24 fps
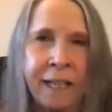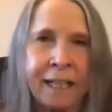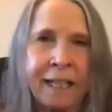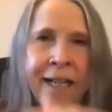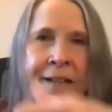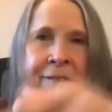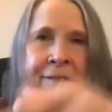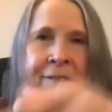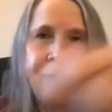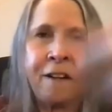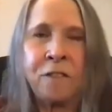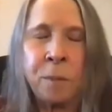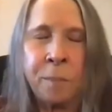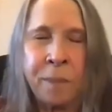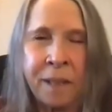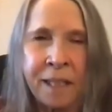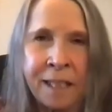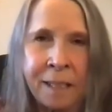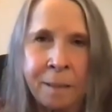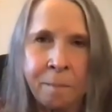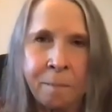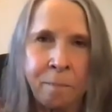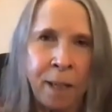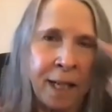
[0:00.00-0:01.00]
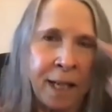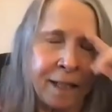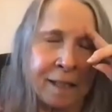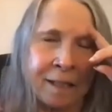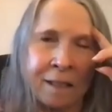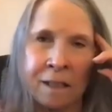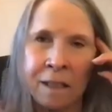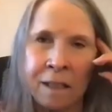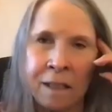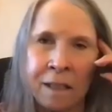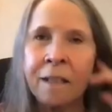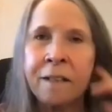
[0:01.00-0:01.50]
and I gave everybody a
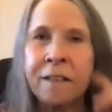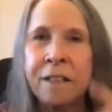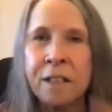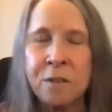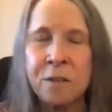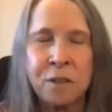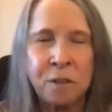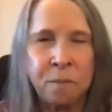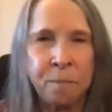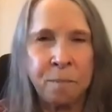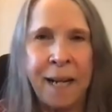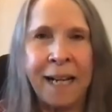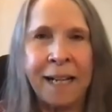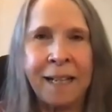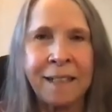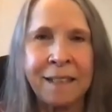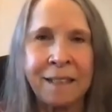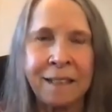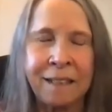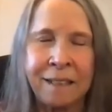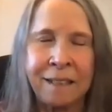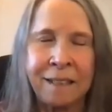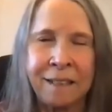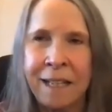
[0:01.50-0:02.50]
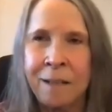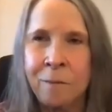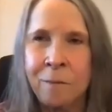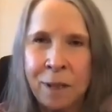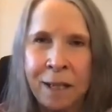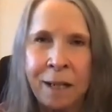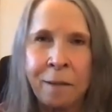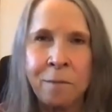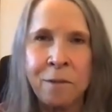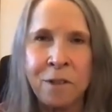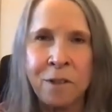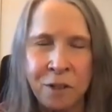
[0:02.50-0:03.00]
button. This was back in the day
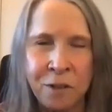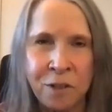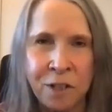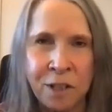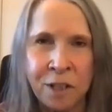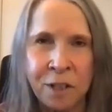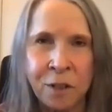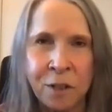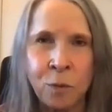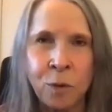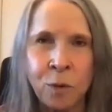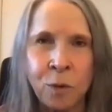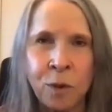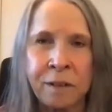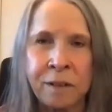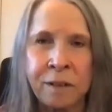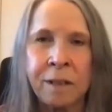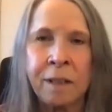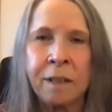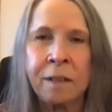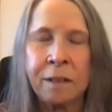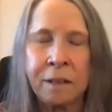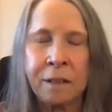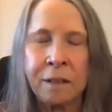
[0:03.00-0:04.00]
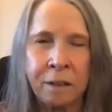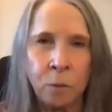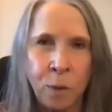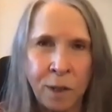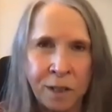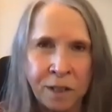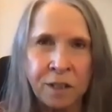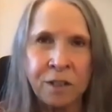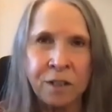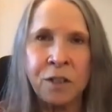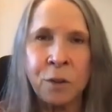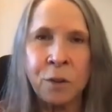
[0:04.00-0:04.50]
when I was using the word, you know,
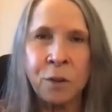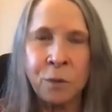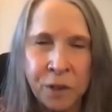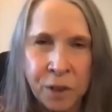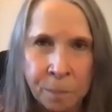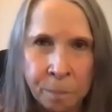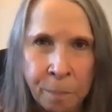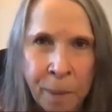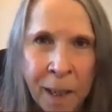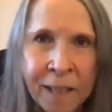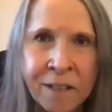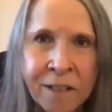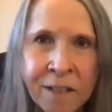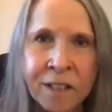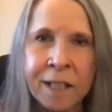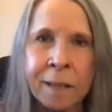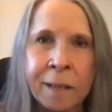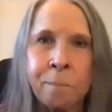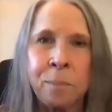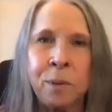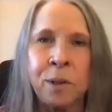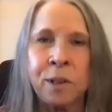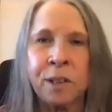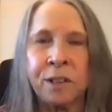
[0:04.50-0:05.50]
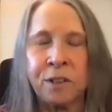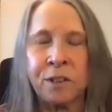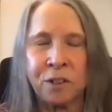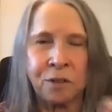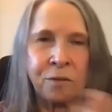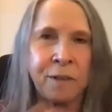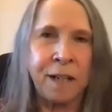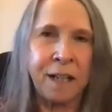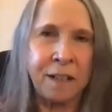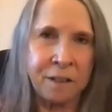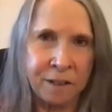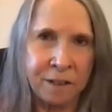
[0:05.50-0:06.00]
what to do when your buttons get
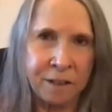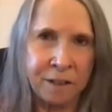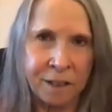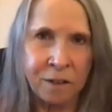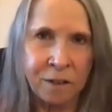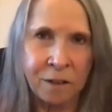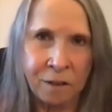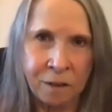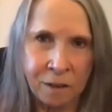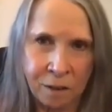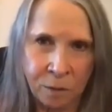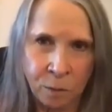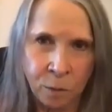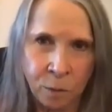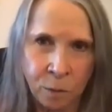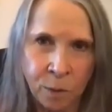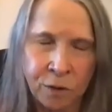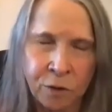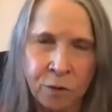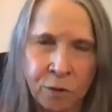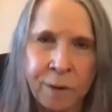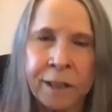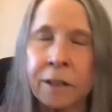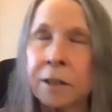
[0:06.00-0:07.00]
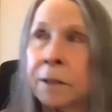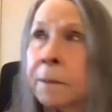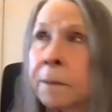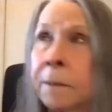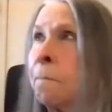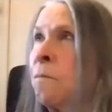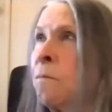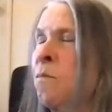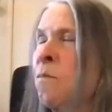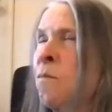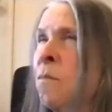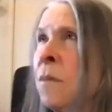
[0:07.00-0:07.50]
pushed, rather than the word
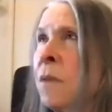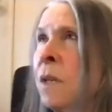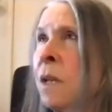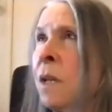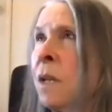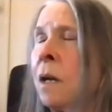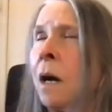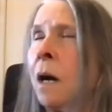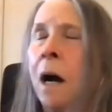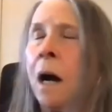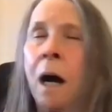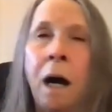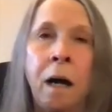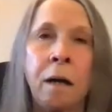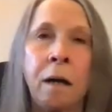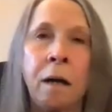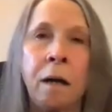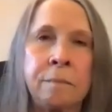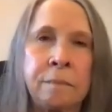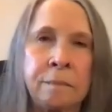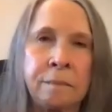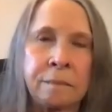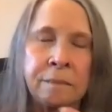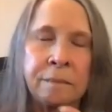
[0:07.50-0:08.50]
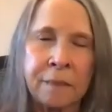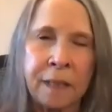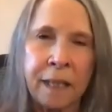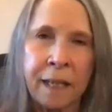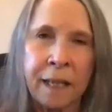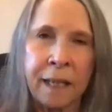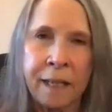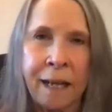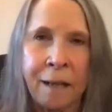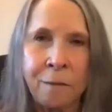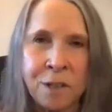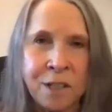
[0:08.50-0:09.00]
trigger um,
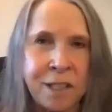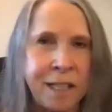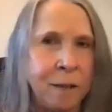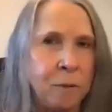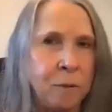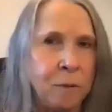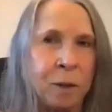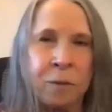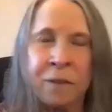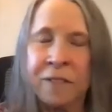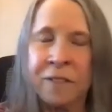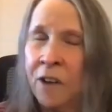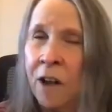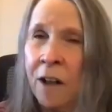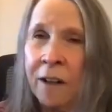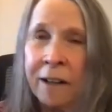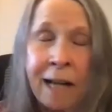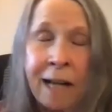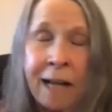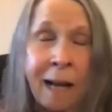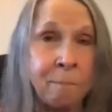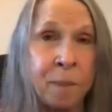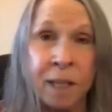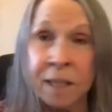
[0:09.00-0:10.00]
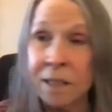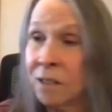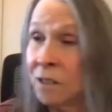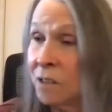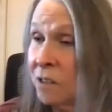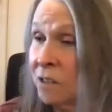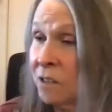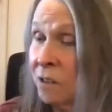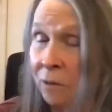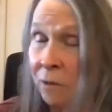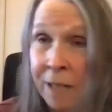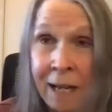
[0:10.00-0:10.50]
and I would say, well, we've all got
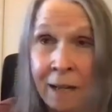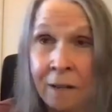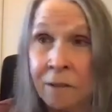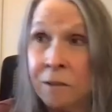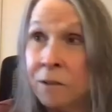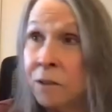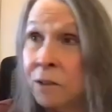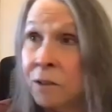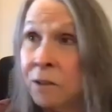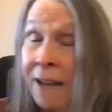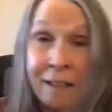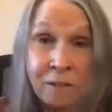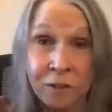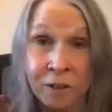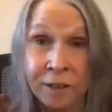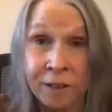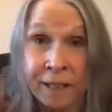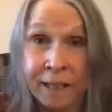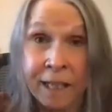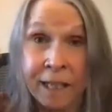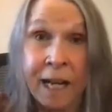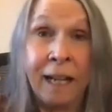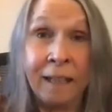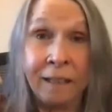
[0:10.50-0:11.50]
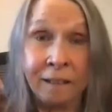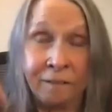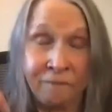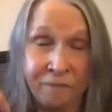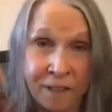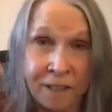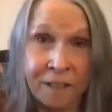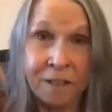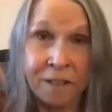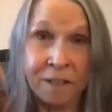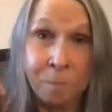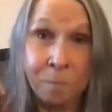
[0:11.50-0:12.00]
buttons. So now you've actually got a
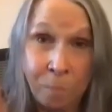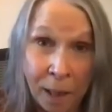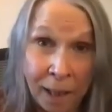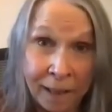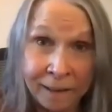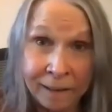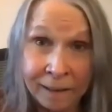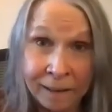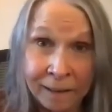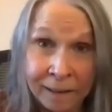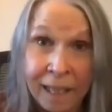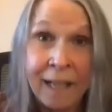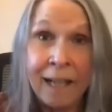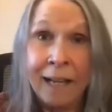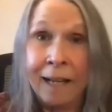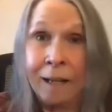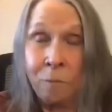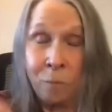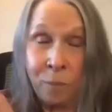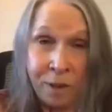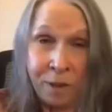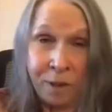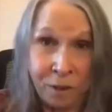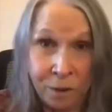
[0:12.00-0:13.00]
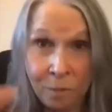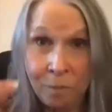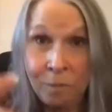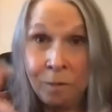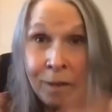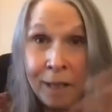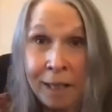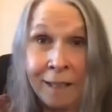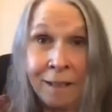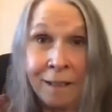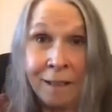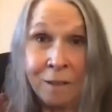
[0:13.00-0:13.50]
physical button. And when
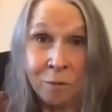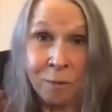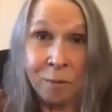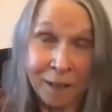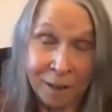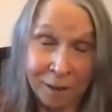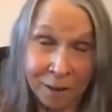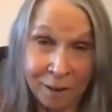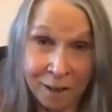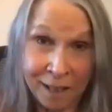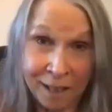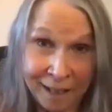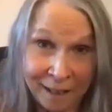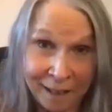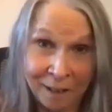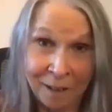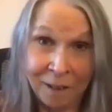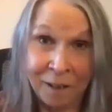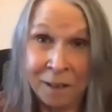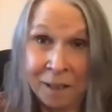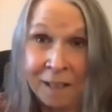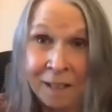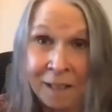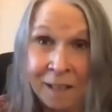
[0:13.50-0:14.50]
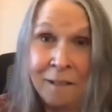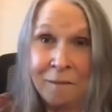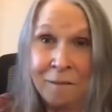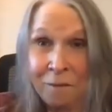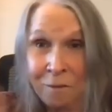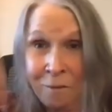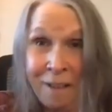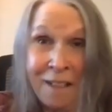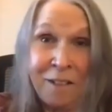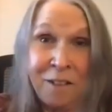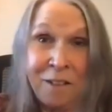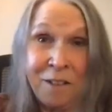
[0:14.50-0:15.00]
you get triggered here,
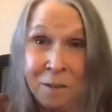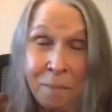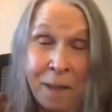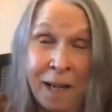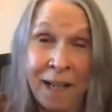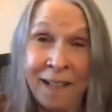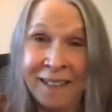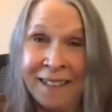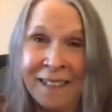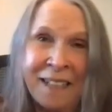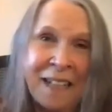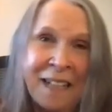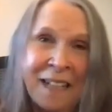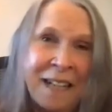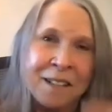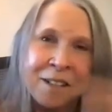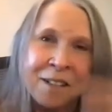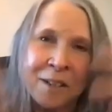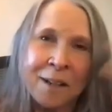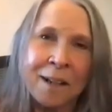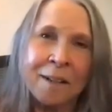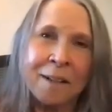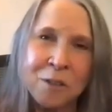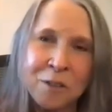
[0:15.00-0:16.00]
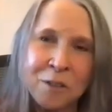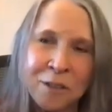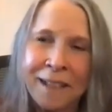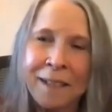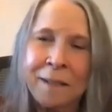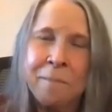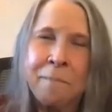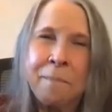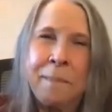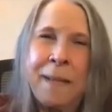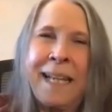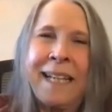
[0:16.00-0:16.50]
raise your button. And so I was
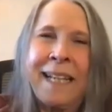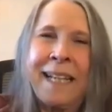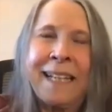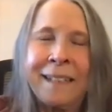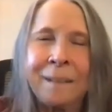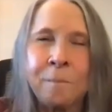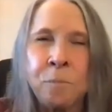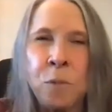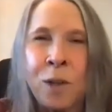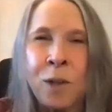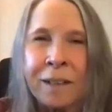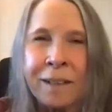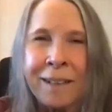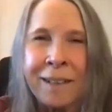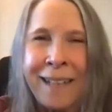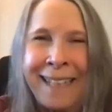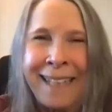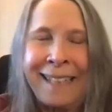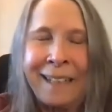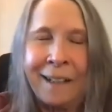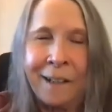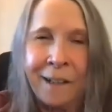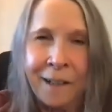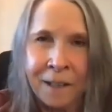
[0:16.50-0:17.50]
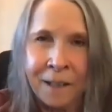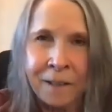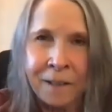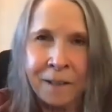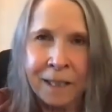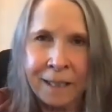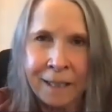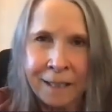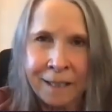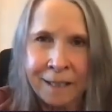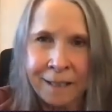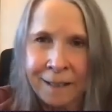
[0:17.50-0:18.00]
trying to make it more
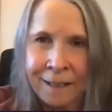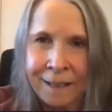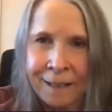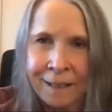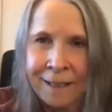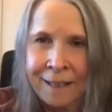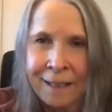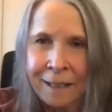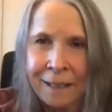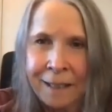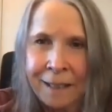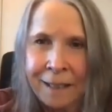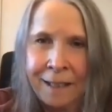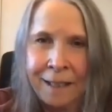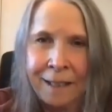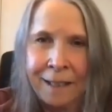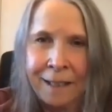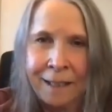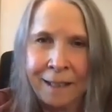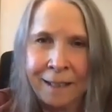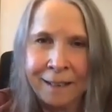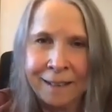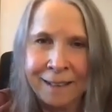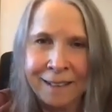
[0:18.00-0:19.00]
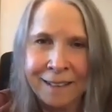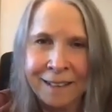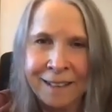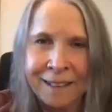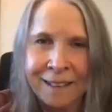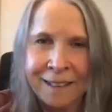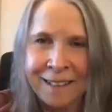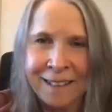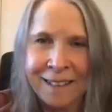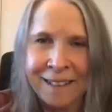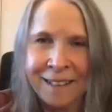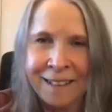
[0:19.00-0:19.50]
lighthearted. Uh, yeah. it's,
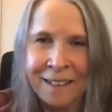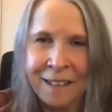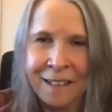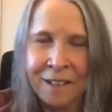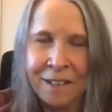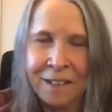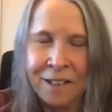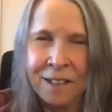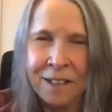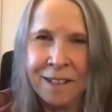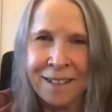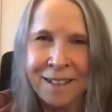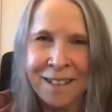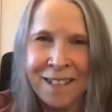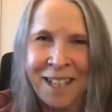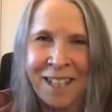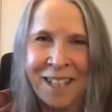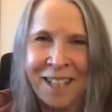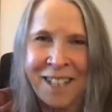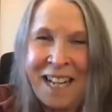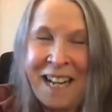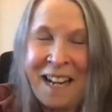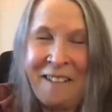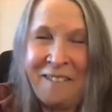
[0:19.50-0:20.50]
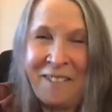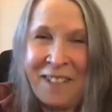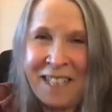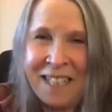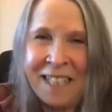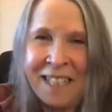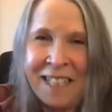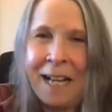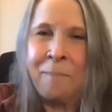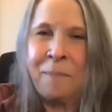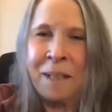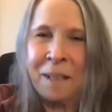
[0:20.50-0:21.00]
mm-hmm. it's such a heavy
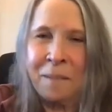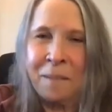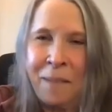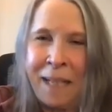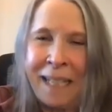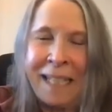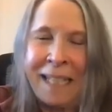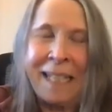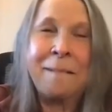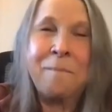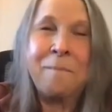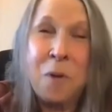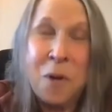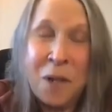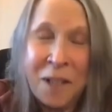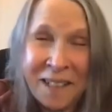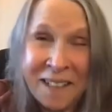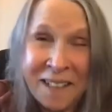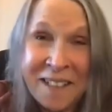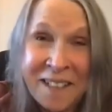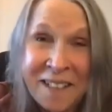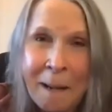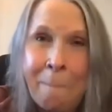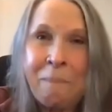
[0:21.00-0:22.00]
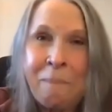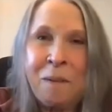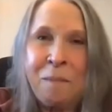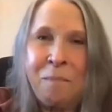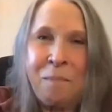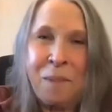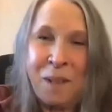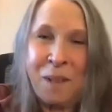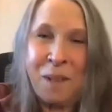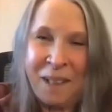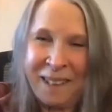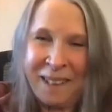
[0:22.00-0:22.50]
topic and make it more
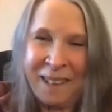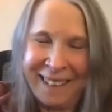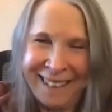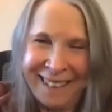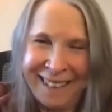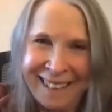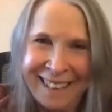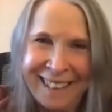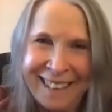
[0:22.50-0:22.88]
acceptable.